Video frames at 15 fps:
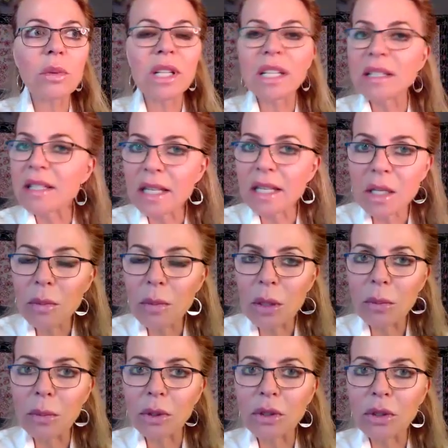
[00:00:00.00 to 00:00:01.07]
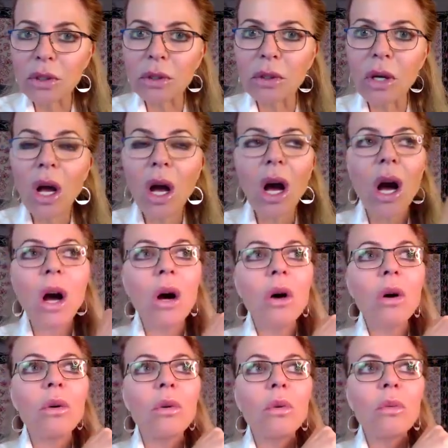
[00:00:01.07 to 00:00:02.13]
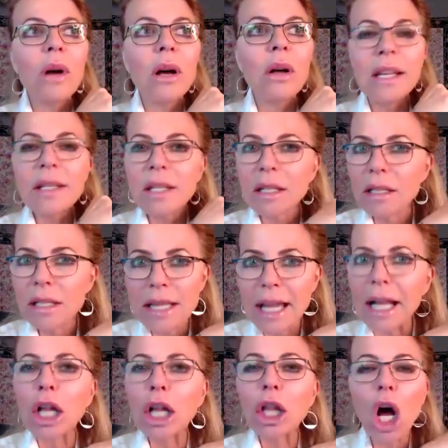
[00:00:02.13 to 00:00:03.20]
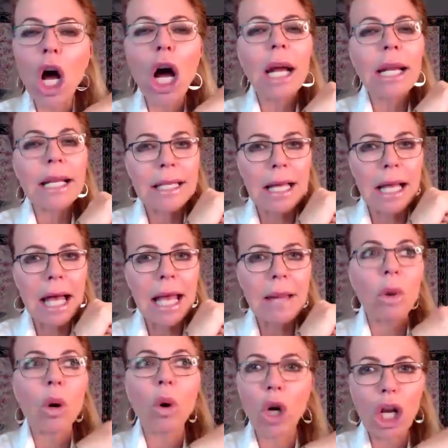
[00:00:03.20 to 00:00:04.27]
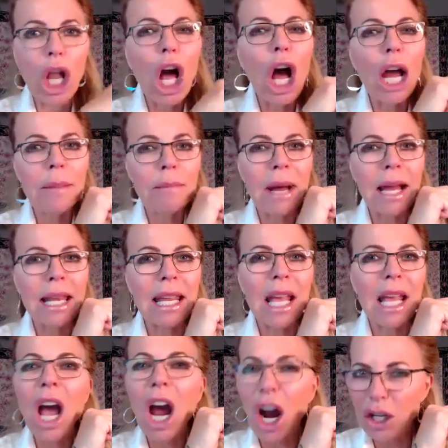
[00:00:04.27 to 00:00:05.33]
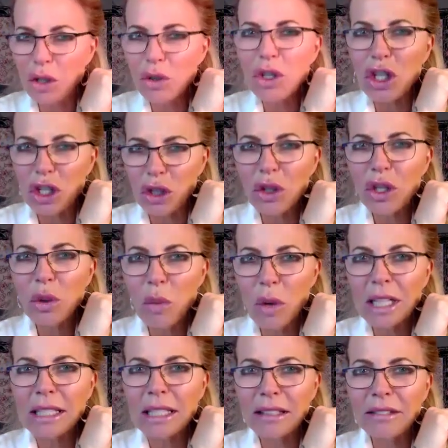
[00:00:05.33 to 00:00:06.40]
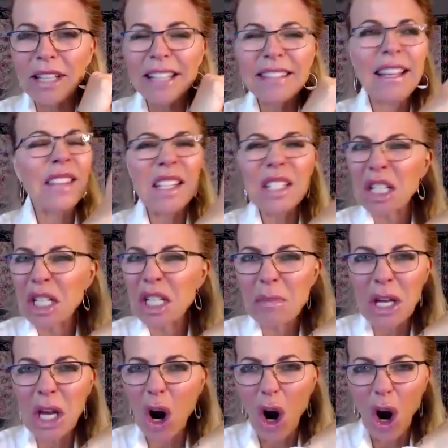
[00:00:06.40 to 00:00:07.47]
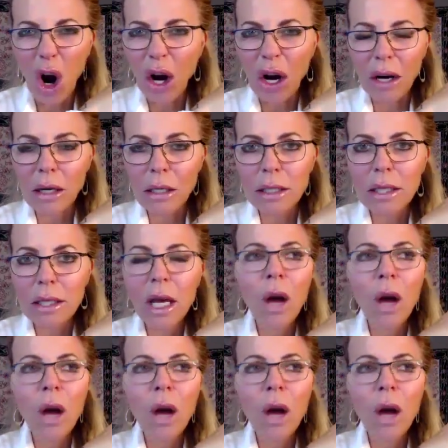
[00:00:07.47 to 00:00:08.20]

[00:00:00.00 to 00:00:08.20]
what conceited people do. Oh, well, that's going to take a lot of time or a lot of money. Are you sure you want to live like that? That's going to be hard.